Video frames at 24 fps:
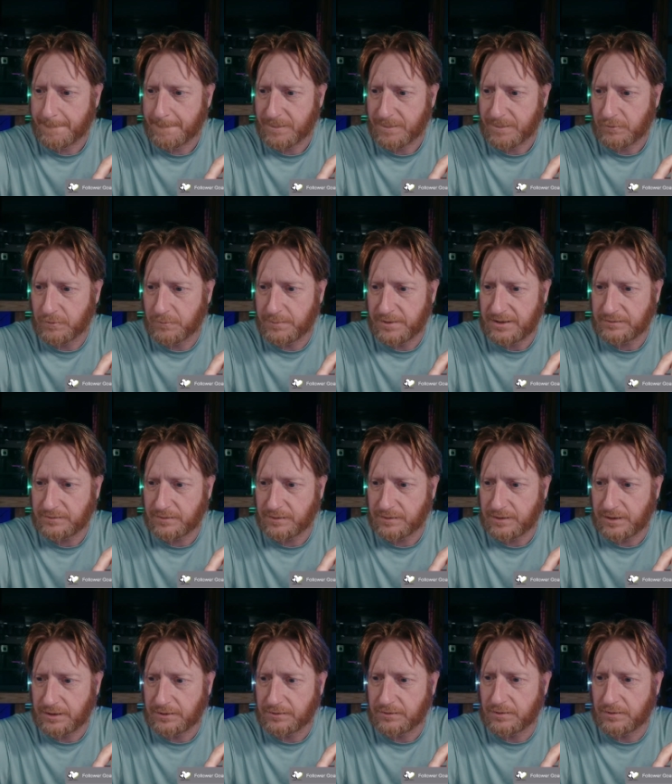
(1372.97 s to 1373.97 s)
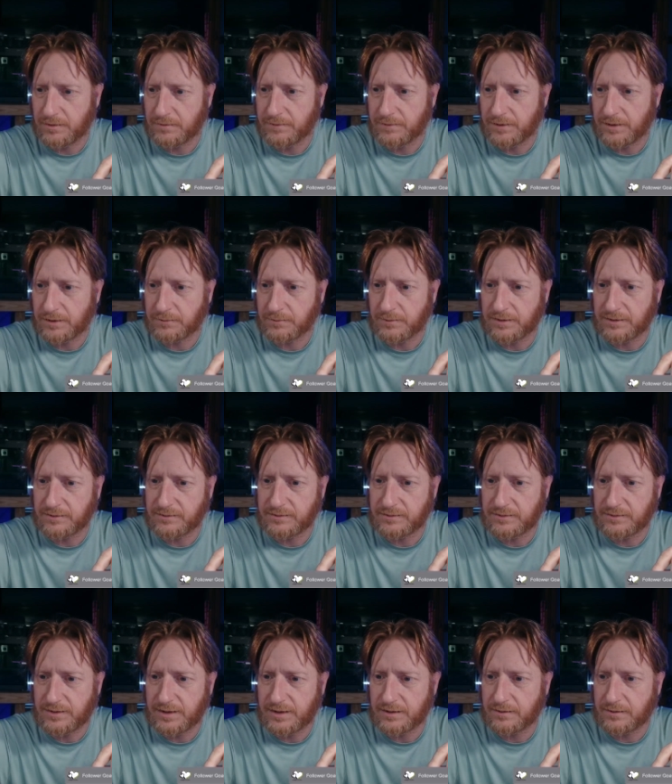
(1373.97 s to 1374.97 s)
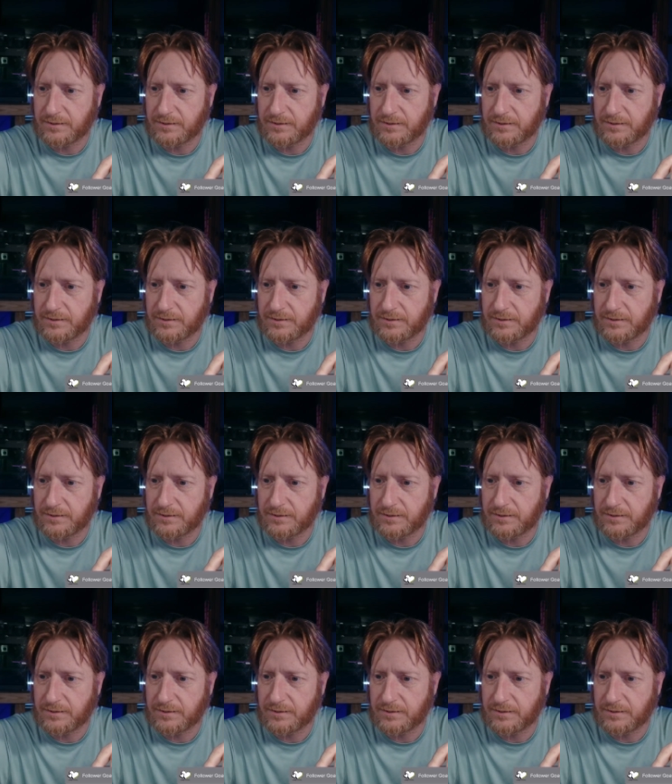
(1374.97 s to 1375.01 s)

paste a link to it if you guys want to see it.